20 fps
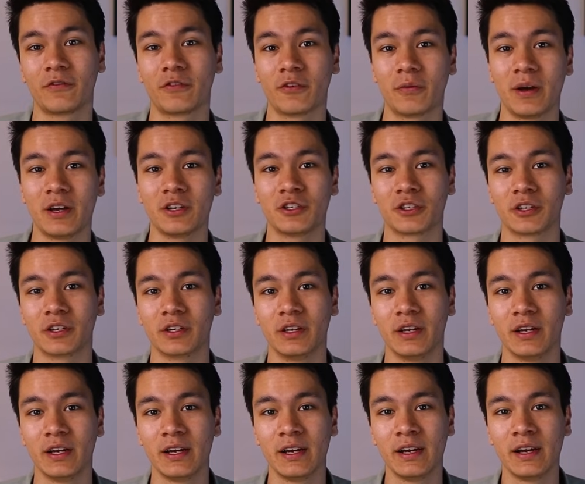information.
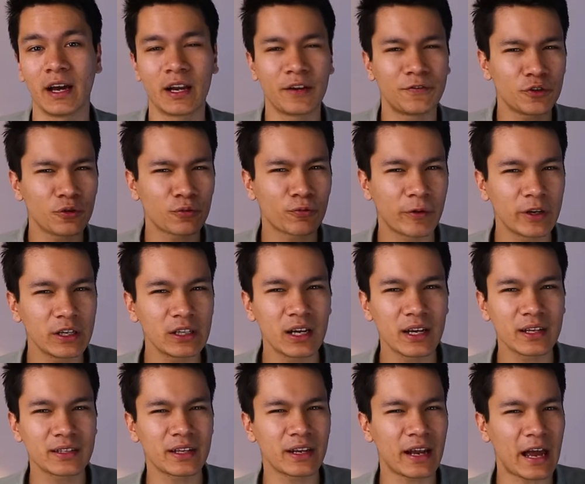And if you
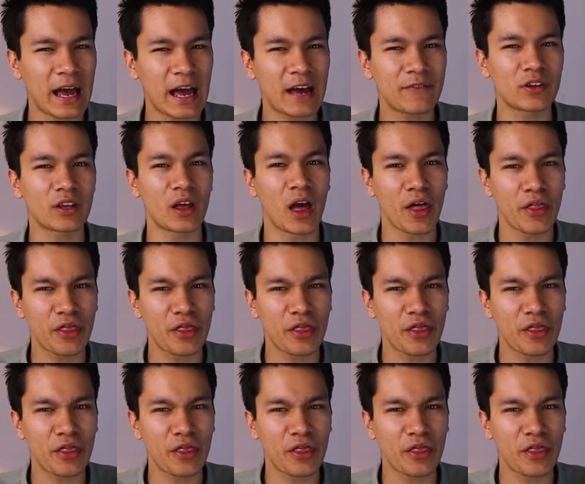realize that having